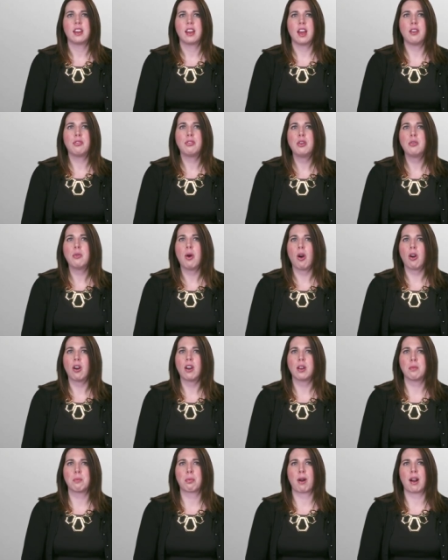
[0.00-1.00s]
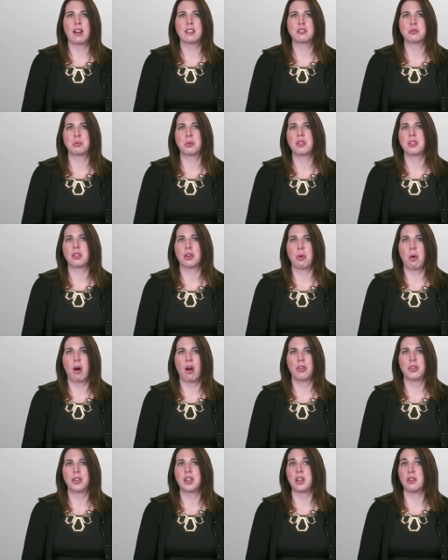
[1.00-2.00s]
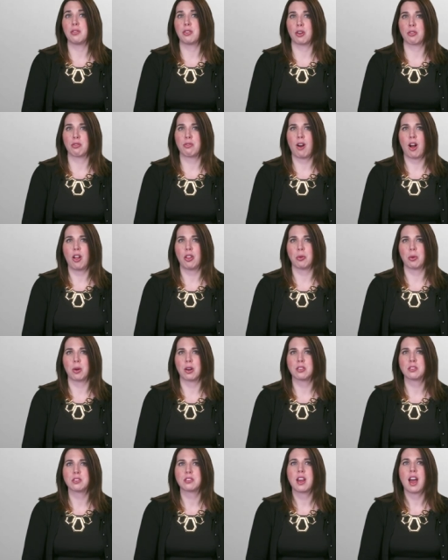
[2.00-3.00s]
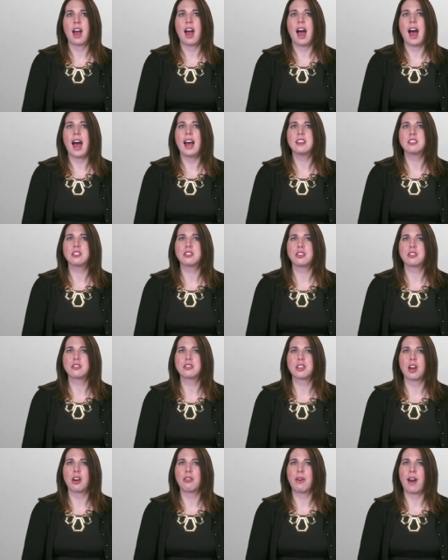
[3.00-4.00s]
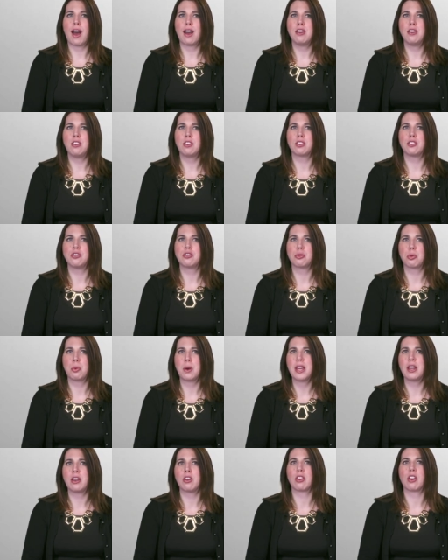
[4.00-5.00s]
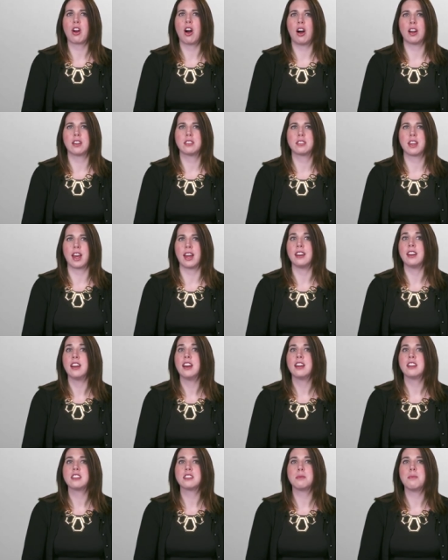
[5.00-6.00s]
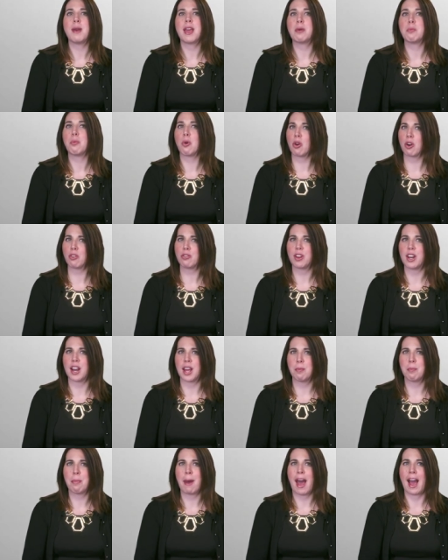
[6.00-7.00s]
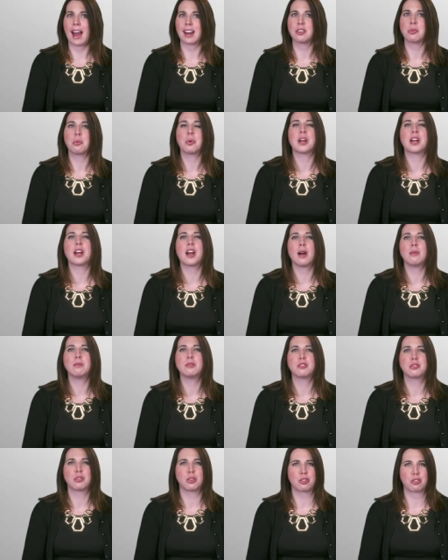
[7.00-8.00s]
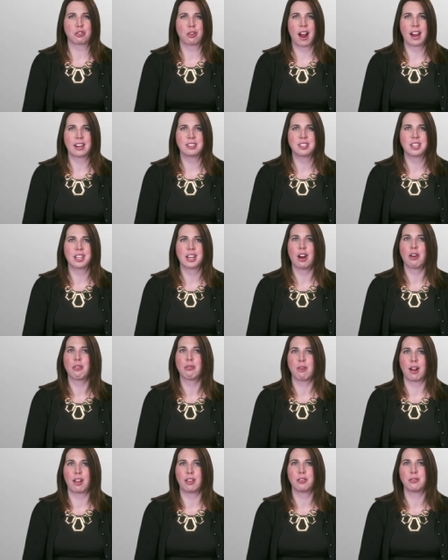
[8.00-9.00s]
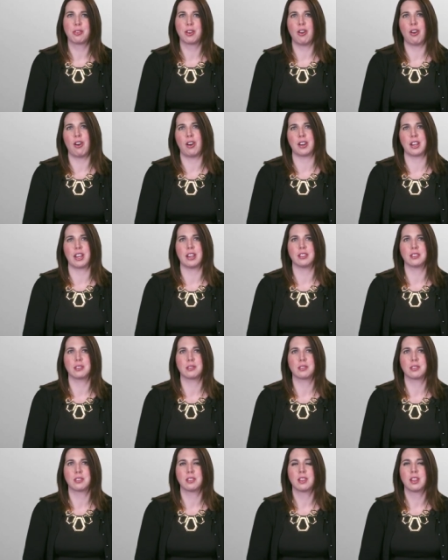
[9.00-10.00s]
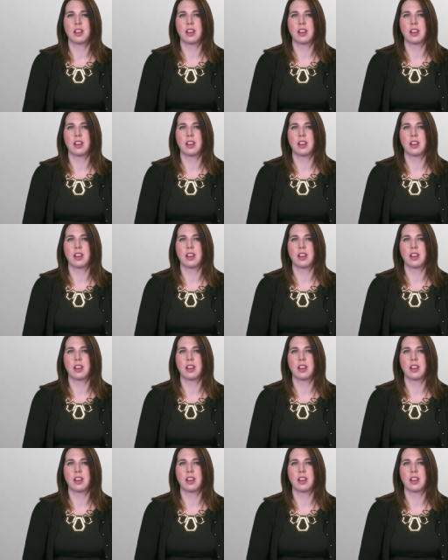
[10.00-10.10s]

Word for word: If you aren't impressed with the quality of your followers, ask yourself how you can tweak your content to make more of an impact when it comes to attracting a relevant audience.